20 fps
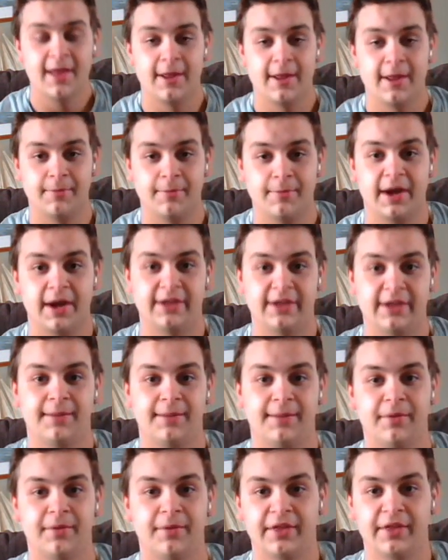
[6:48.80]
and bodied
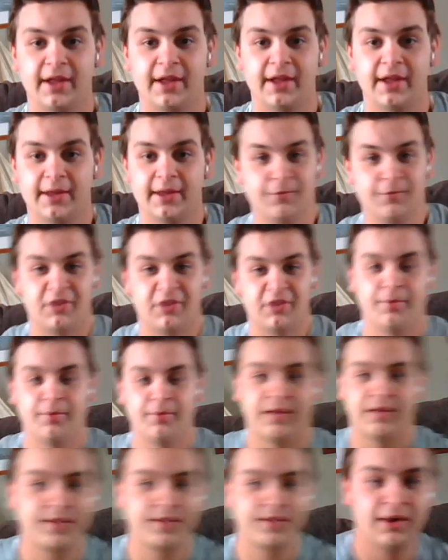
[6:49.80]
up on the guy and just
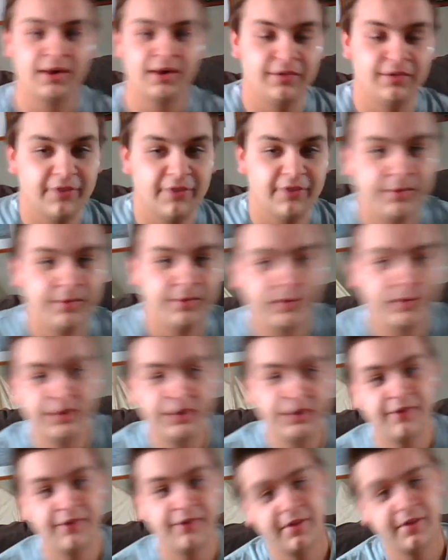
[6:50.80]
played solid fundamental
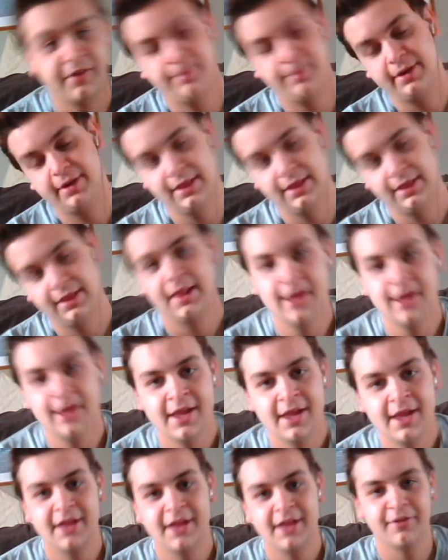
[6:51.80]
defense. But
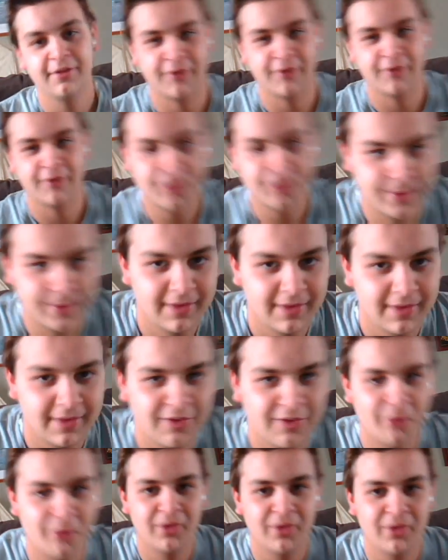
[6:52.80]
he's a freshman,
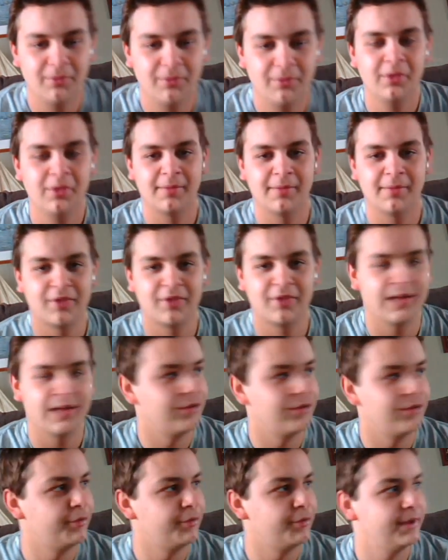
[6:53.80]
so we'll let him slide a
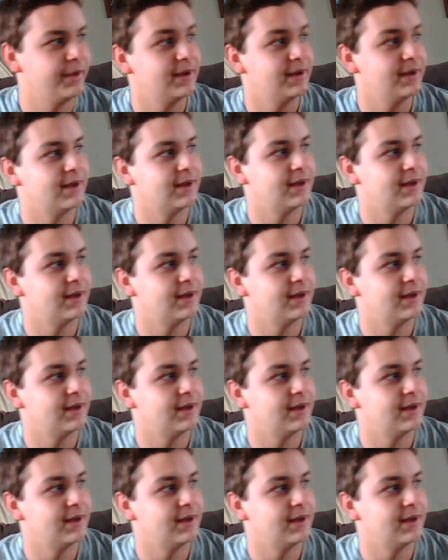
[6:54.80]
little bit.